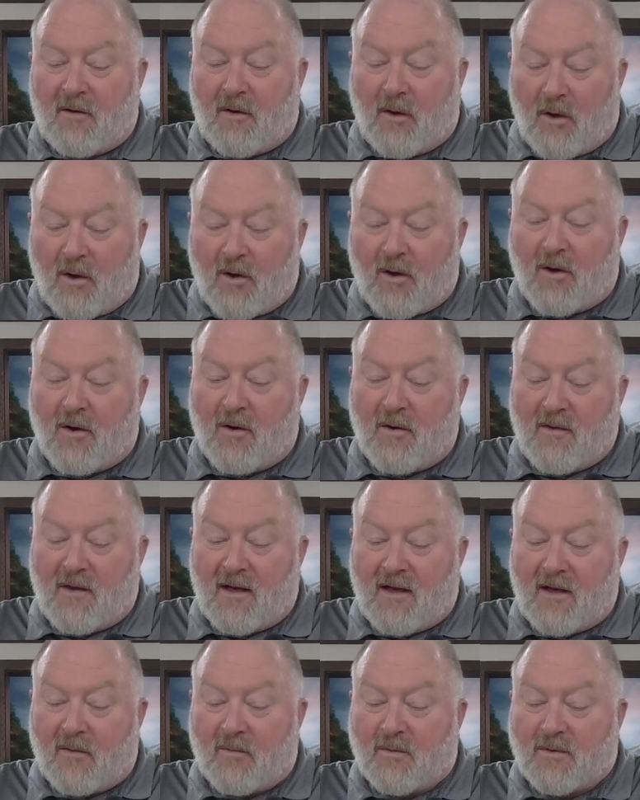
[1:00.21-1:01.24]
heard
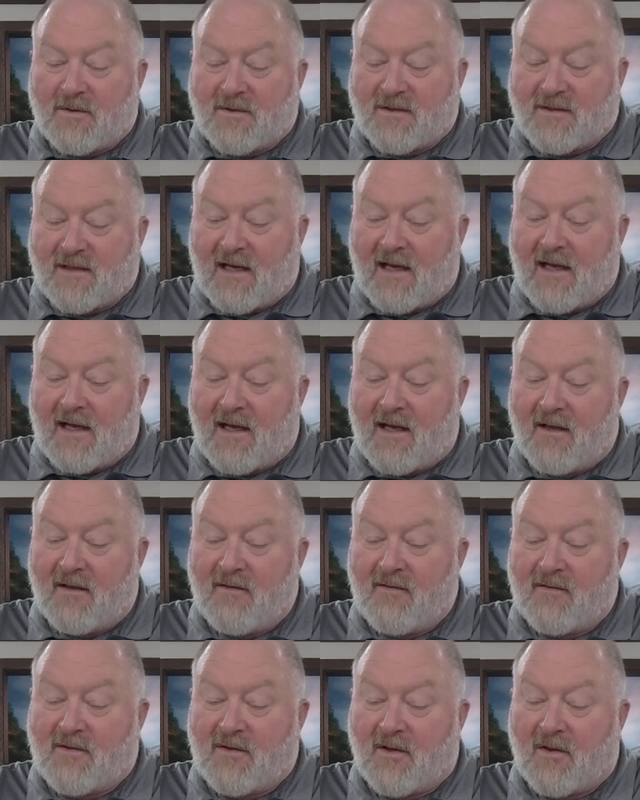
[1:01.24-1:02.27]
that it was
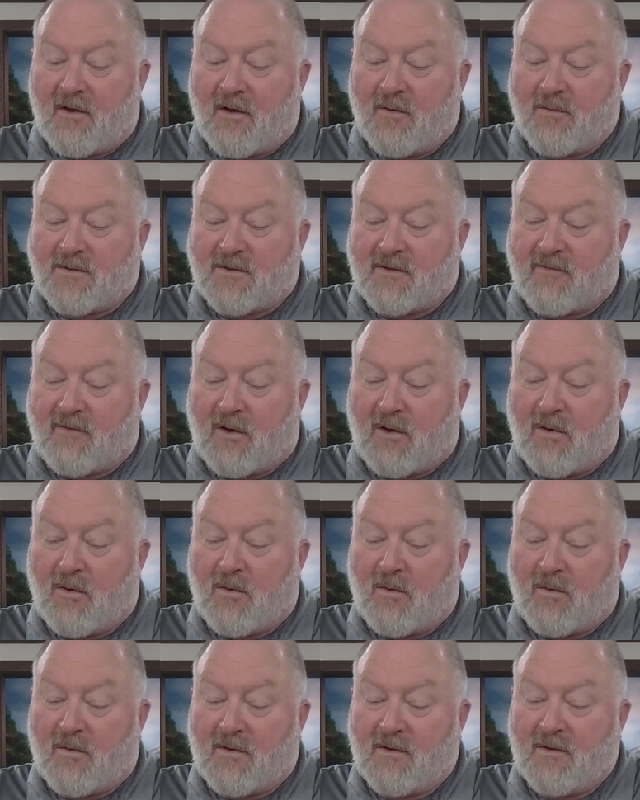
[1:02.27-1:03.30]
said to those of
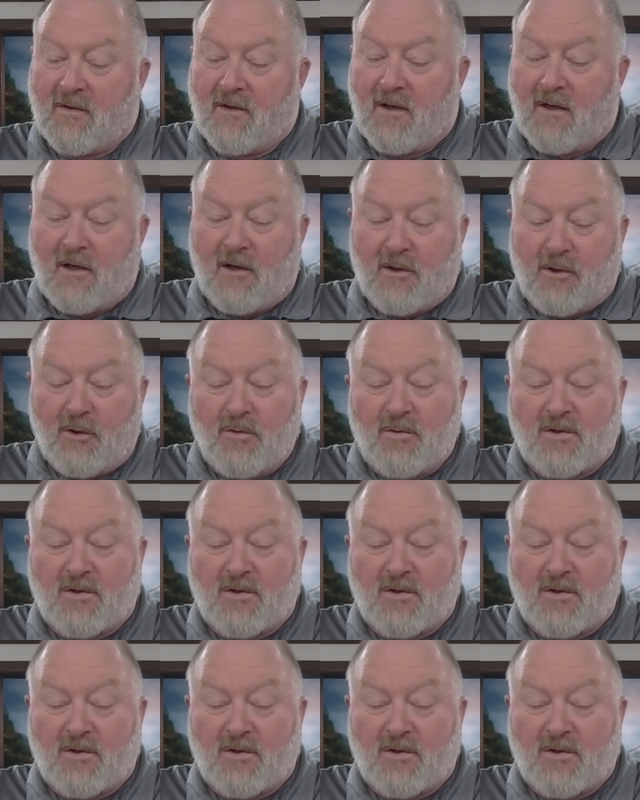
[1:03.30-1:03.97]
old, You